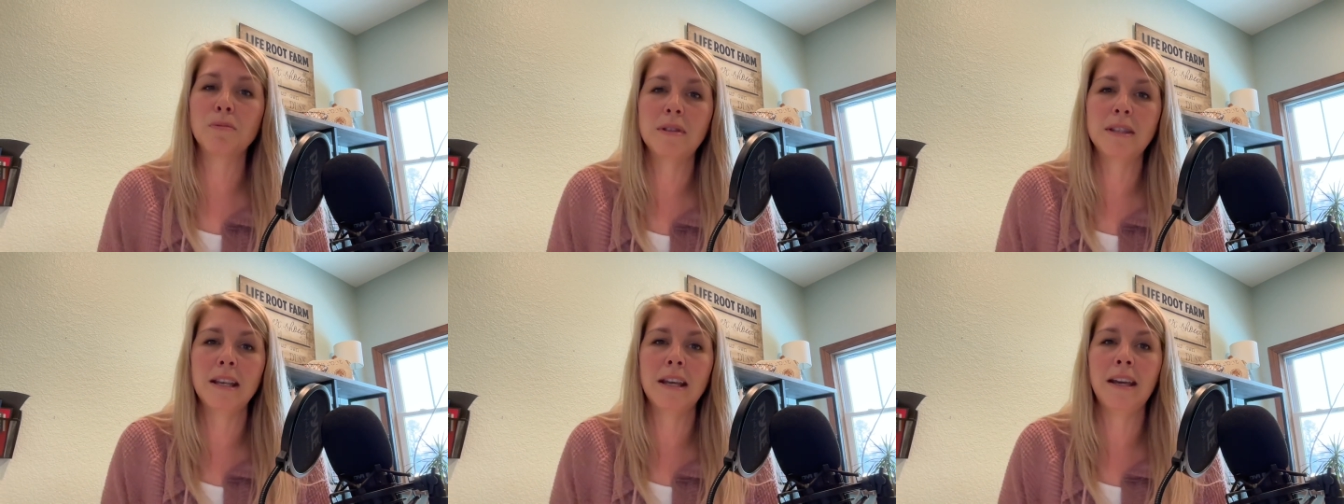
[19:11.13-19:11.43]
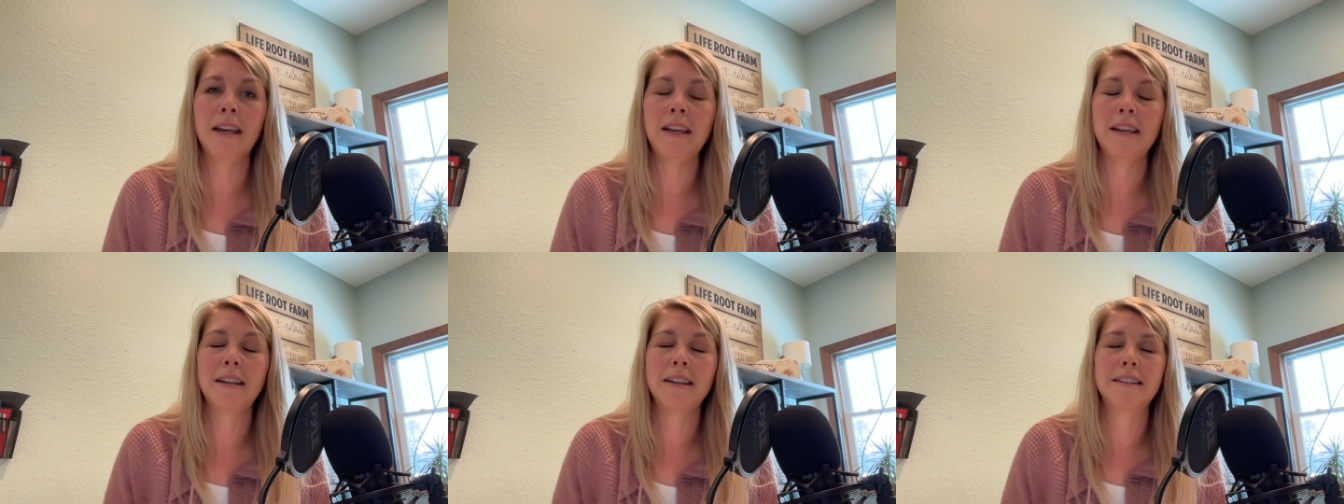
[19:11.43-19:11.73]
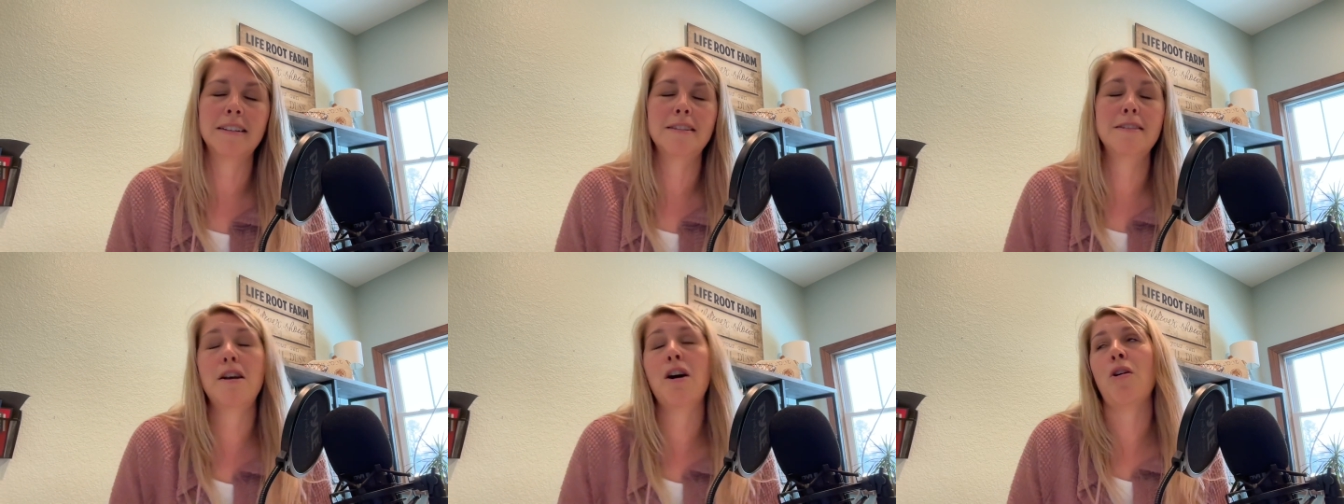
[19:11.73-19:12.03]
Don't
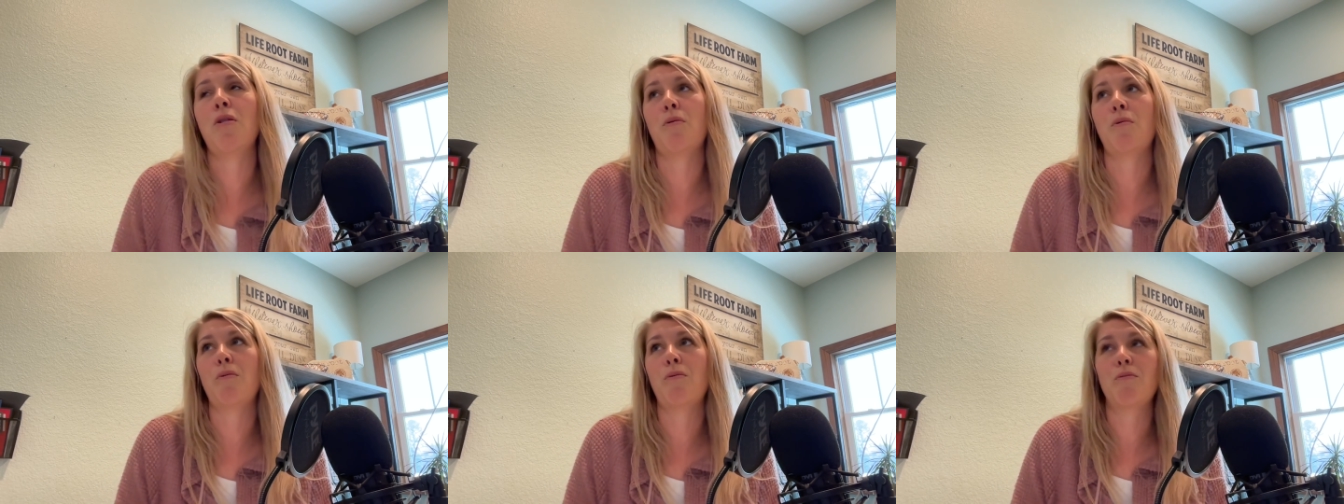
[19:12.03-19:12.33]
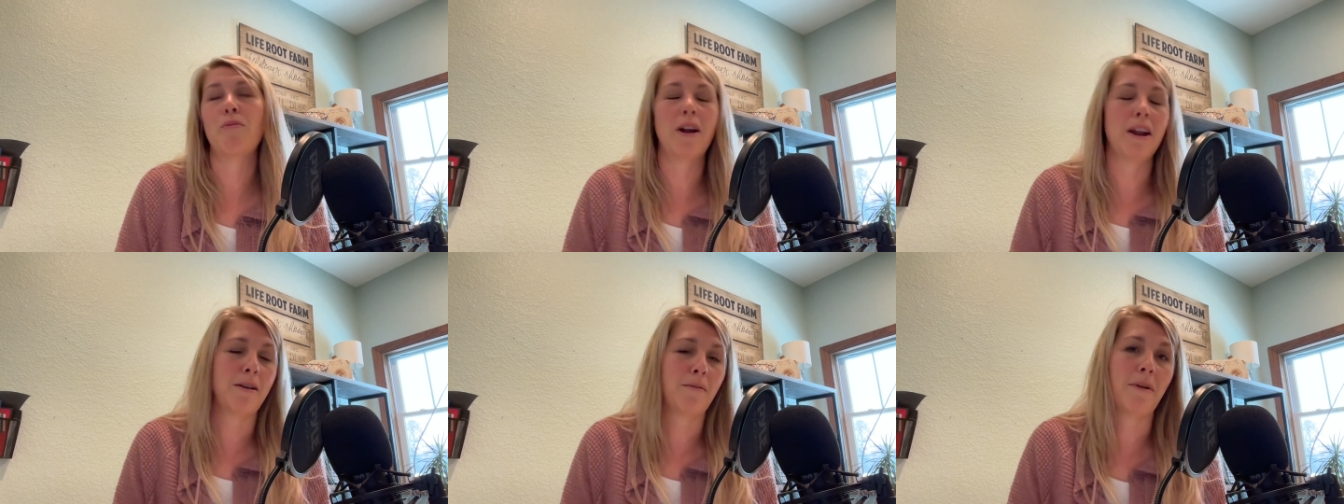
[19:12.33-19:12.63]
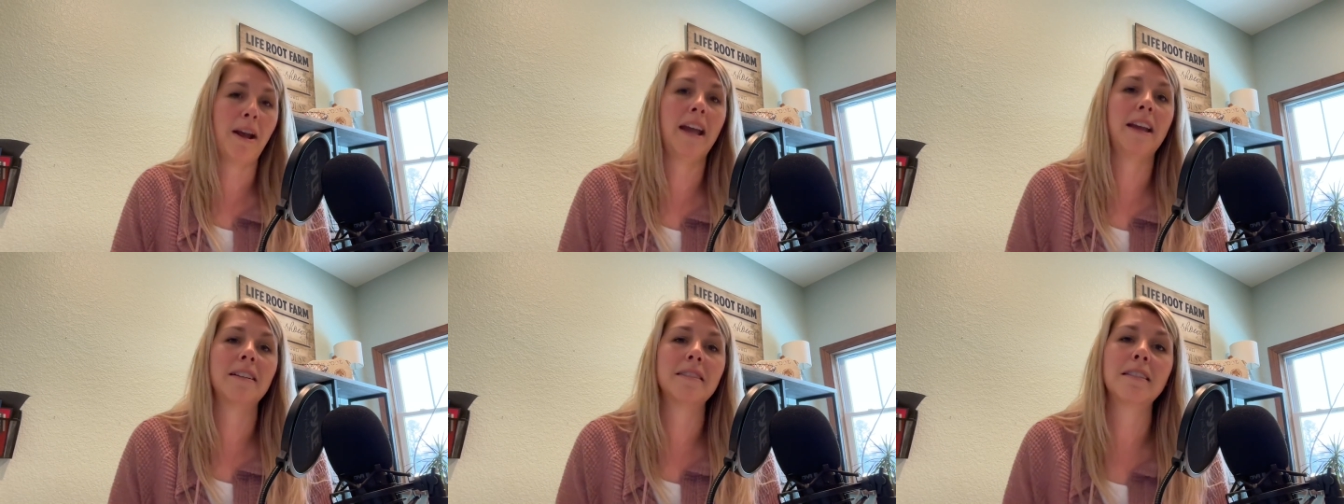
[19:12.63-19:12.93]
say no
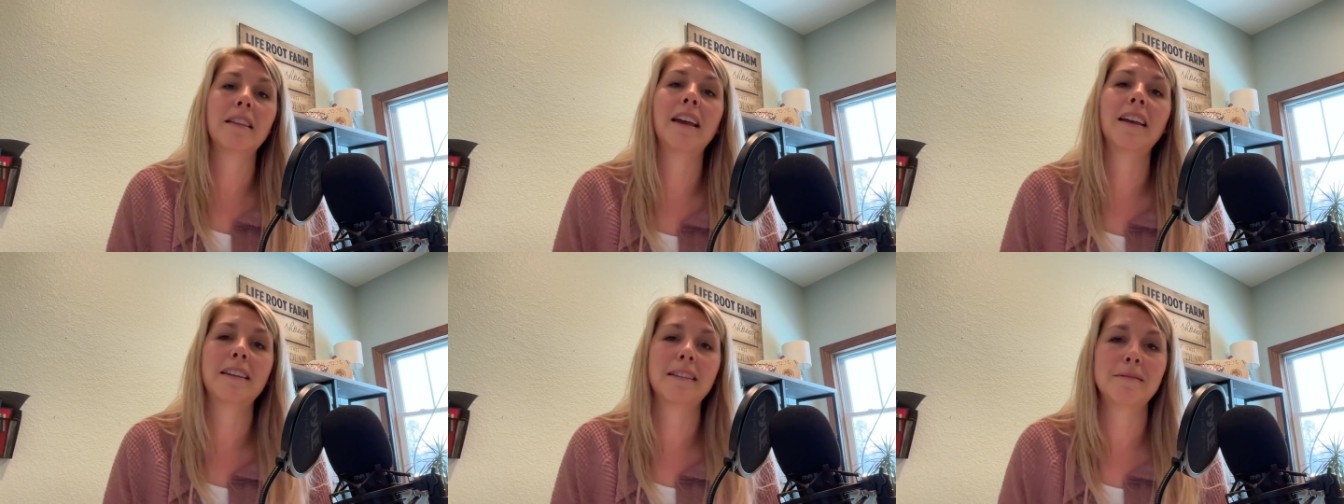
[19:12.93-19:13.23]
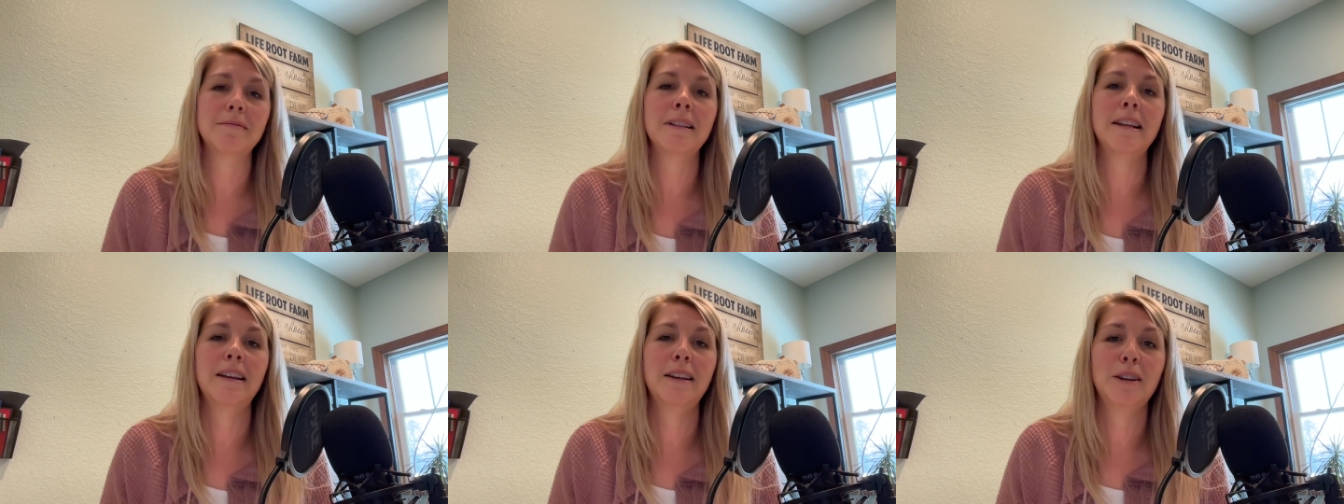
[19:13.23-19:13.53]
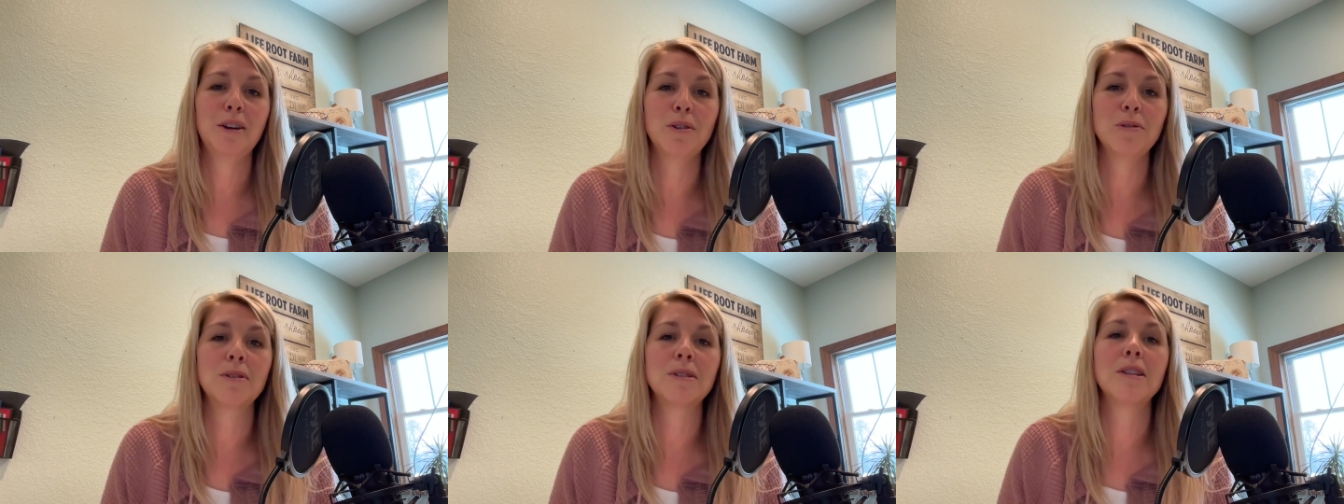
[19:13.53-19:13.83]
right away. Like
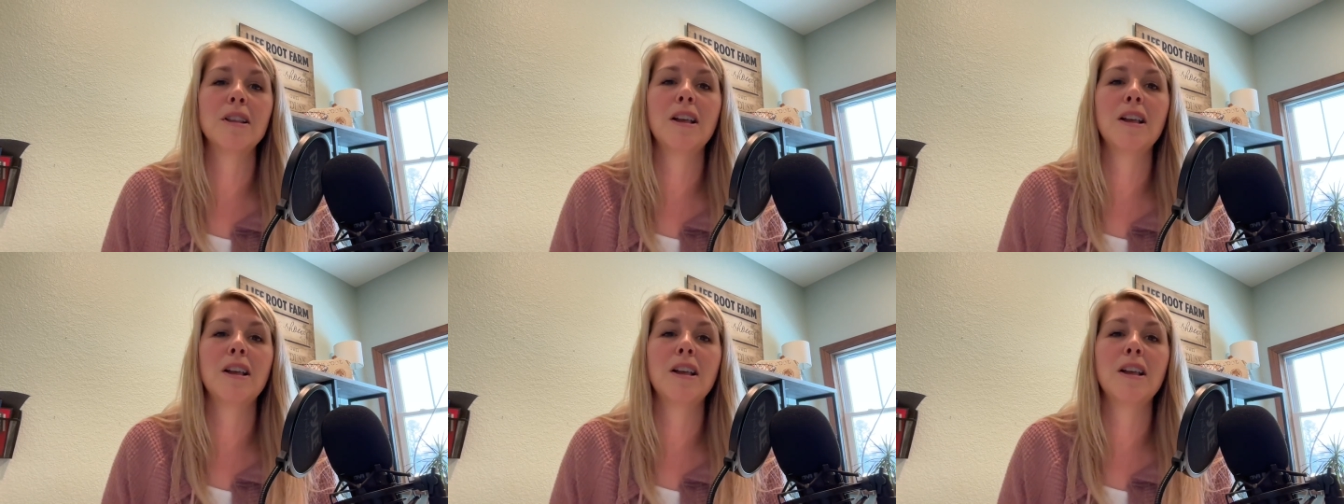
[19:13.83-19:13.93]
go